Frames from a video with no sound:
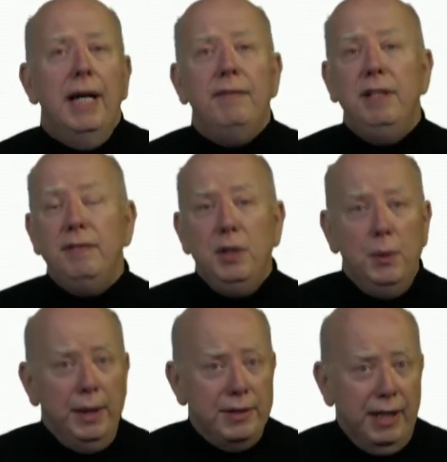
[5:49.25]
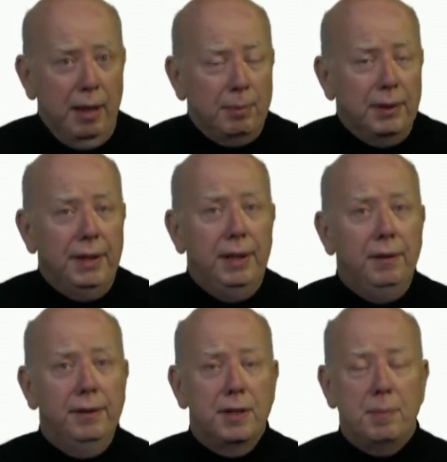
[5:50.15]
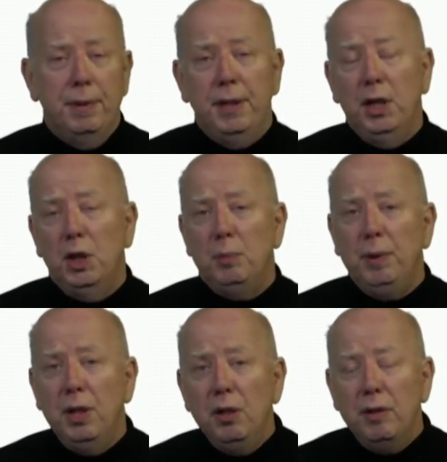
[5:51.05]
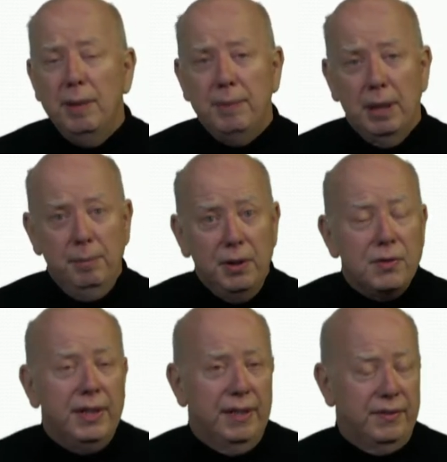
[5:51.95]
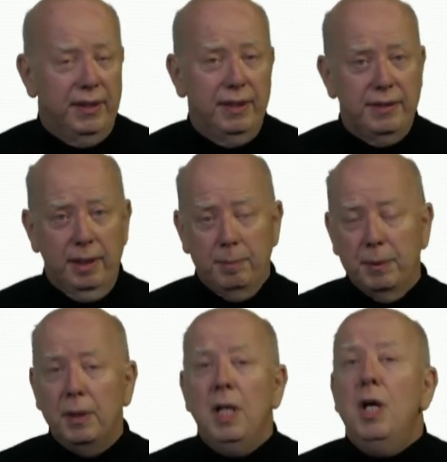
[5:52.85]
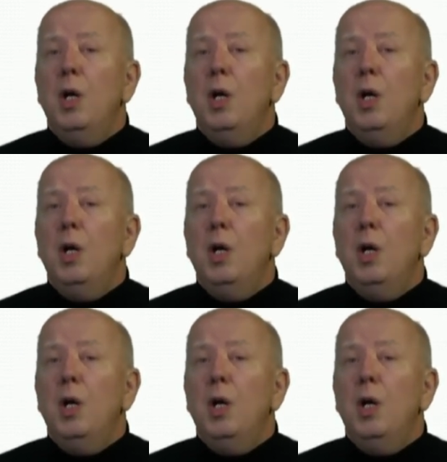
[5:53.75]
I've given you an example here in this particular program that I'm using as an example